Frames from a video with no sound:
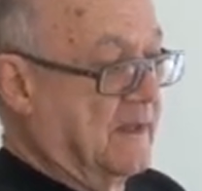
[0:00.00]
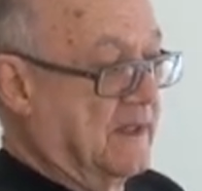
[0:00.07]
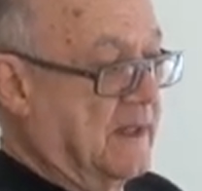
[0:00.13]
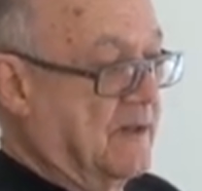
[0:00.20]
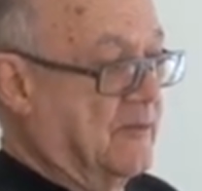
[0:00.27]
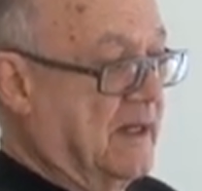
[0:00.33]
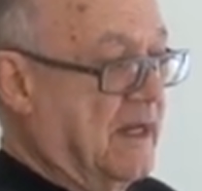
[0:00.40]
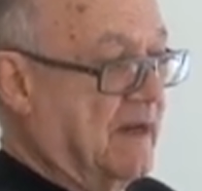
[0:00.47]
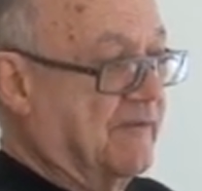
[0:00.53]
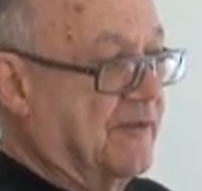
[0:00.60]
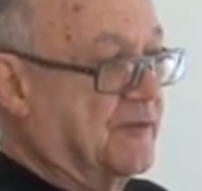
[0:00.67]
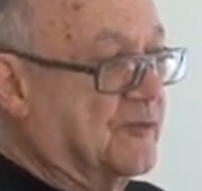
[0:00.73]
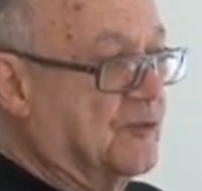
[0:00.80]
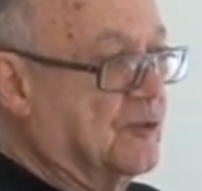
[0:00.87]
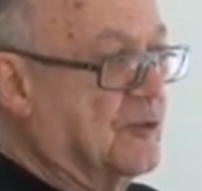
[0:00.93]
here we have
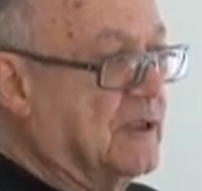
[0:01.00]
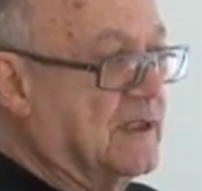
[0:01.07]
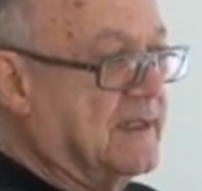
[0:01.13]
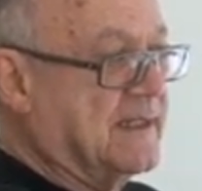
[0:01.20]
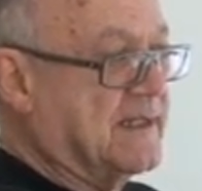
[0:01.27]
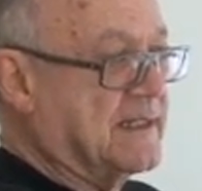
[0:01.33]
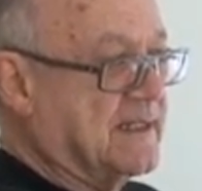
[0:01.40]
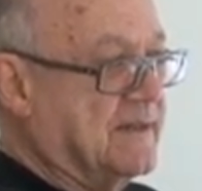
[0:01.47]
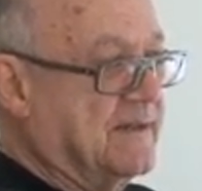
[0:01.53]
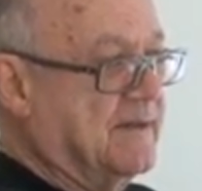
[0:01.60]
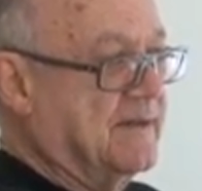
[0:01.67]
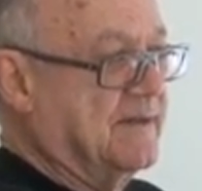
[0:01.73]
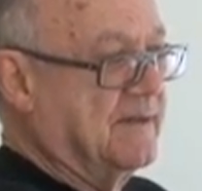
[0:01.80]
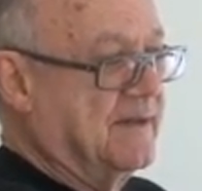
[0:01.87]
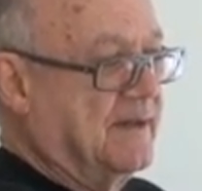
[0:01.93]
the rules,
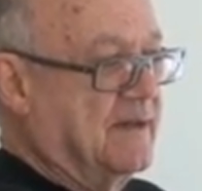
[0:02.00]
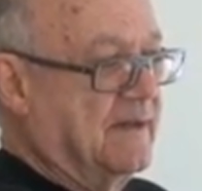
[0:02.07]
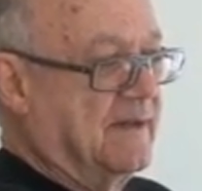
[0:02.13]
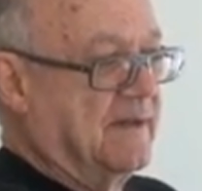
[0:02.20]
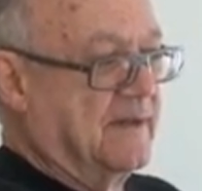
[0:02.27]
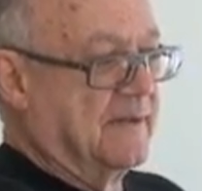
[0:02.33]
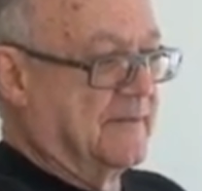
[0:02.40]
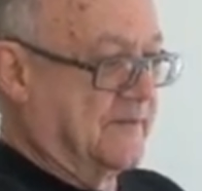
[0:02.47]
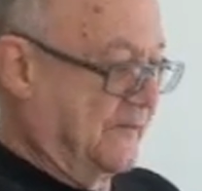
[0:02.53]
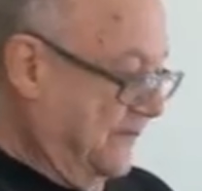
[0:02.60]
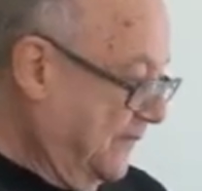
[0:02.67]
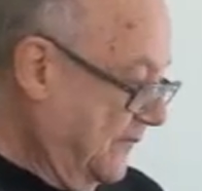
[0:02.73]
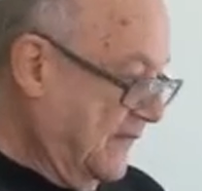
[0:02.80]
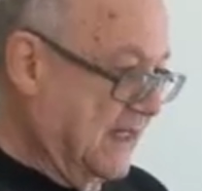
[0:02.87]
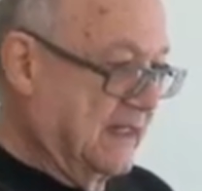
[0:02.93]

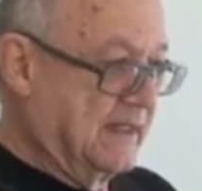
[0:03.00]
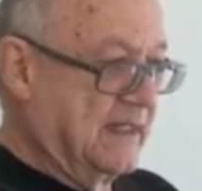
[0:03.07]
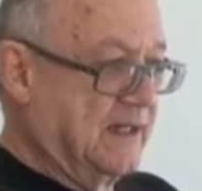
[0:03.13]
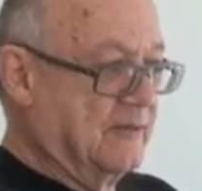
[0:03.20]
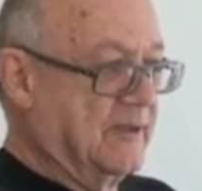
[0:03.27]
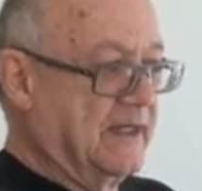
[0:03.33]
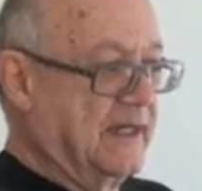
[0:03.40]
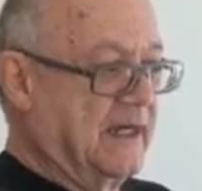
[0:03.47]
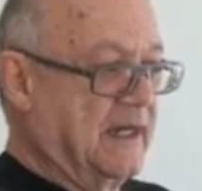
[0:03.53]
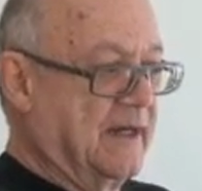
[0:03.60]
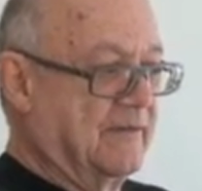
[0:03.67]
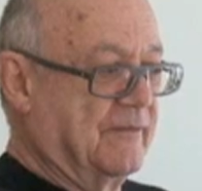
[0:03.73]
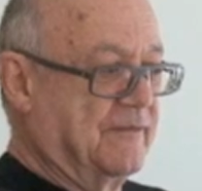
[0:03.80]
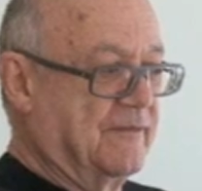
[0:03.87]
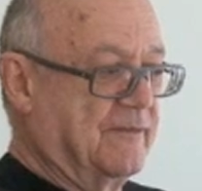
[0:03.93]
and here we
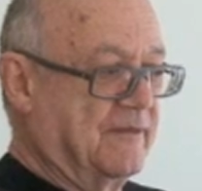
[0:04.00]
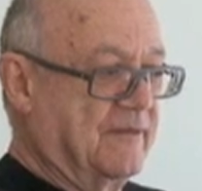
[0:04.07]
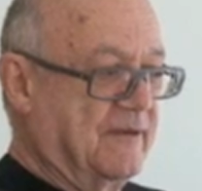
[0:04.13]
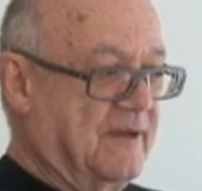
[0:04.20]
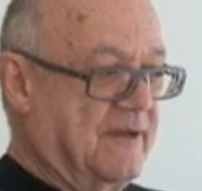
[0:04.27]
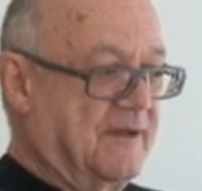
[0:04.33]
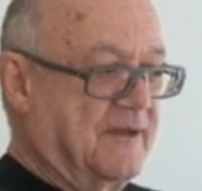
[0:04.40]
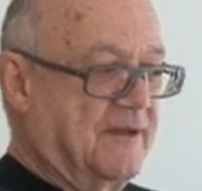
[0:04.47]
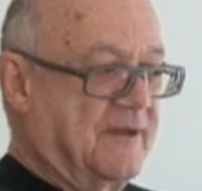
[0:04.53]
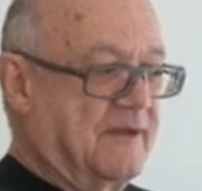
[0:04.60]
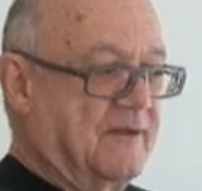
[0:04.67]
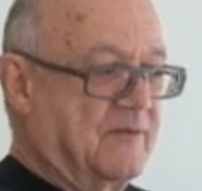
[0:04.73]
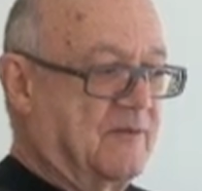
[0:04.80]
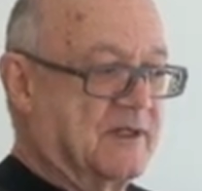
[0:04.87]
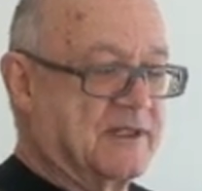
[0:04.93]
have
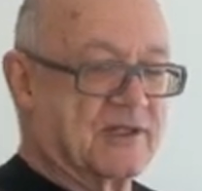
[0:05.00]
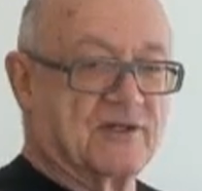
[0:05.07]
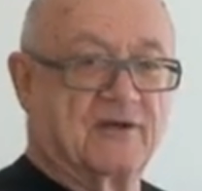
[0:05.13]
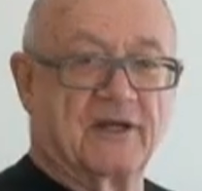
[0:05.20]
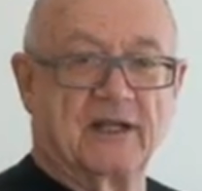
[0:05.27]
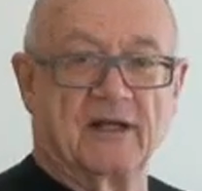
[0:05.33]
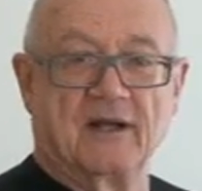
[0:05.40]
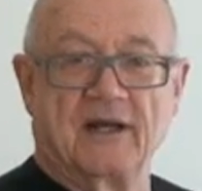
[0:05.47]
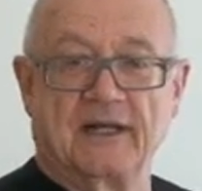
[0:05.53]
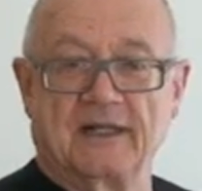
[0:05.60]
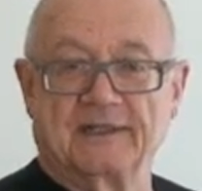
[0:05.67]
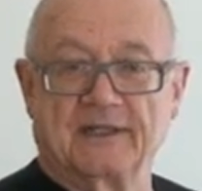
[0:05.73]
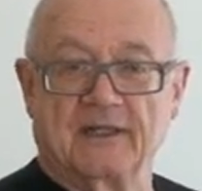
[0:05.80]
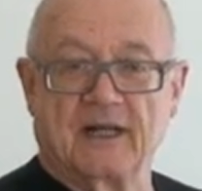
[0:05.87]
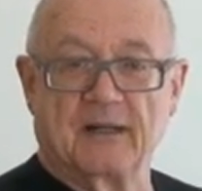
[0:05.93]
what is going on at
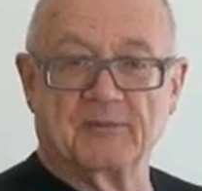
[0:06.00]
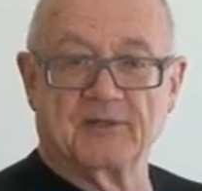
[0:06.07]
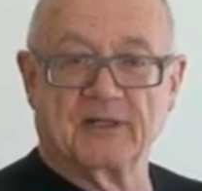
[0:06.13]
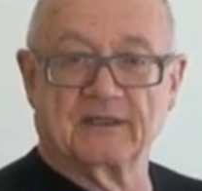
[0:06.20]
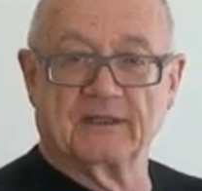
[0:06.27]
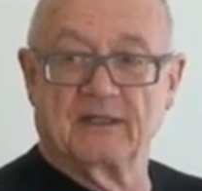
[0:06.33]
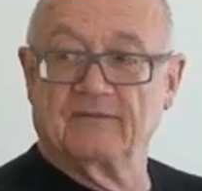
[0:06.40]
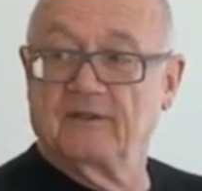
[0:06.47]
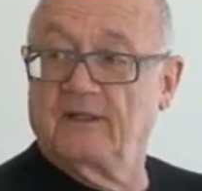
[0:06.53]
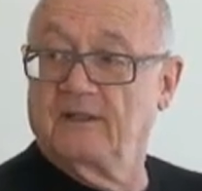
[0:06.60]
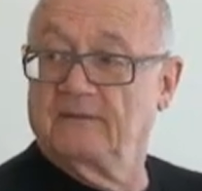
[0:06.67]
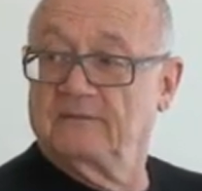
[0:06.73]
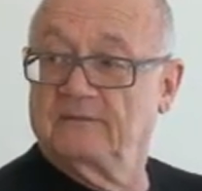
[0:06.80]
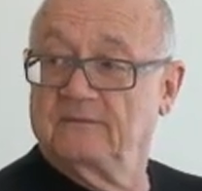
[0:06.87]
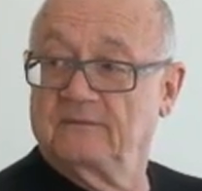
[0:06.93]
the object
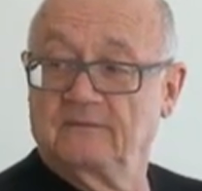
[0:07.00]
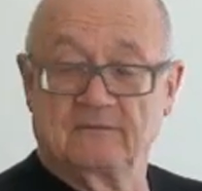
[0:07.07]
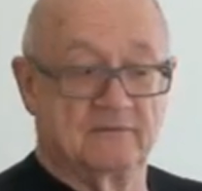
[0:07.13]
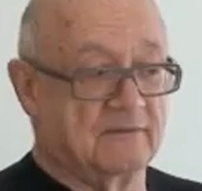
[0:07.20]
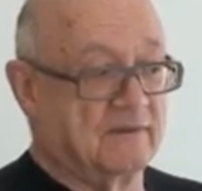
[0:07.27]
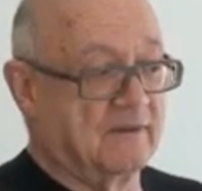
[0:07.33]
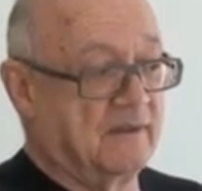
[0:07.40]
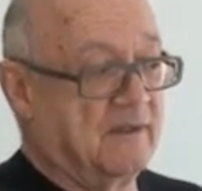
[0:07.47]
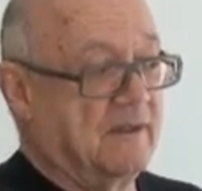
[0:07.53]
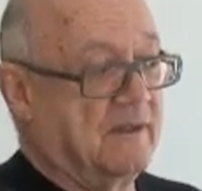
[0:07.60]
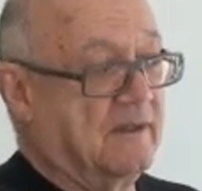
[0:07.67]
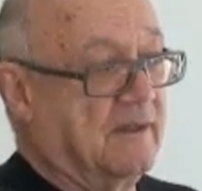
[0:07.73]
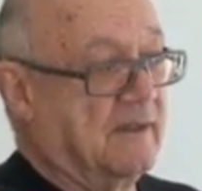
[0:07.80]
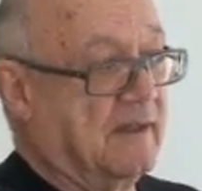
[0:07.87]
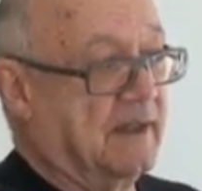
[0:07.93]
level,
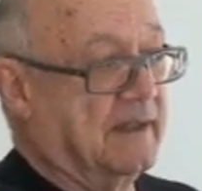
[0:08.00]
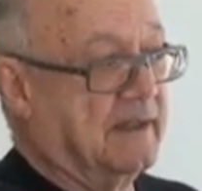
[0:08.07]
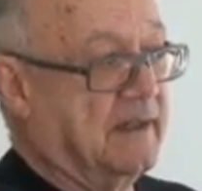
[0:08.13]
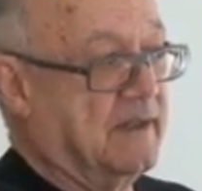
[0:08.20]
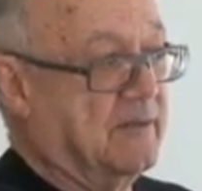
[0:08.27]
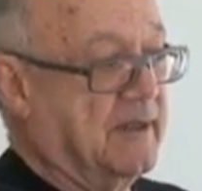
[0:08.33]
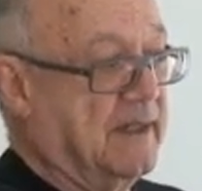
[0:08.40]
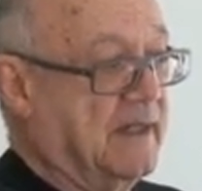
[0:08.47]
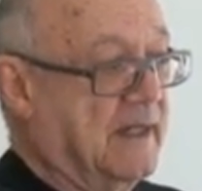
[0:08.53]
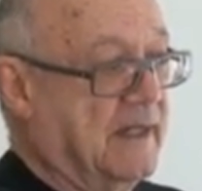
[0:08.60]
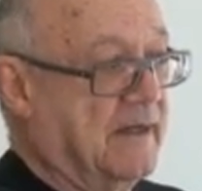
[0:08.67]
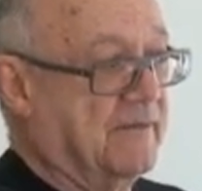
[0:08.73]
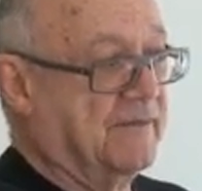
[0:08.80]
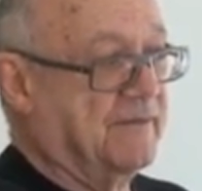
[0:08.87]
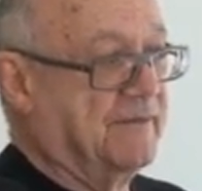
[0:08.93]
and here we
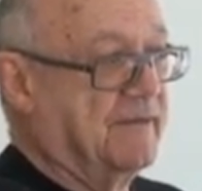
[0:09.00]
have